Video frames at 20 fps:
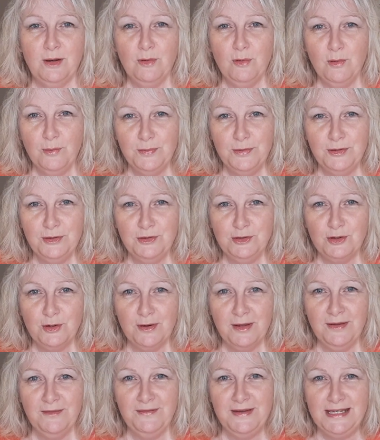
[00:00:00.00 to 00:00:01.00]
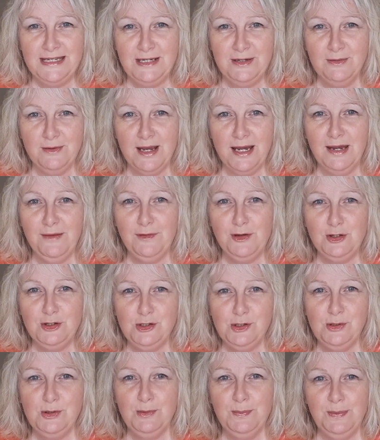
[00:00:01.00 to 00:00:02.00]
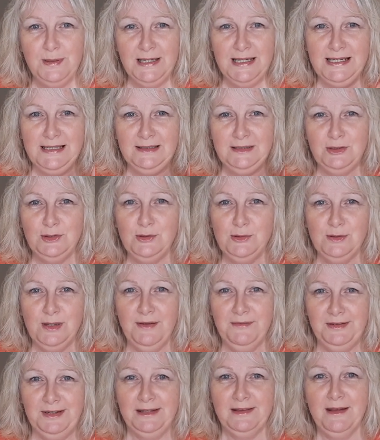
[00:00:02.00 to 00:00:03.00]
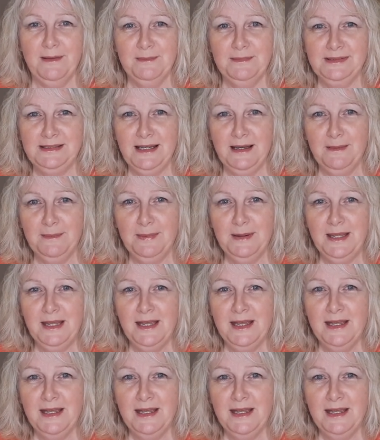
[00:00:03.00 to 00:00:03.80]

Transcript: I hope you enjoyed the video, and if you do, please do give it a thumbs up,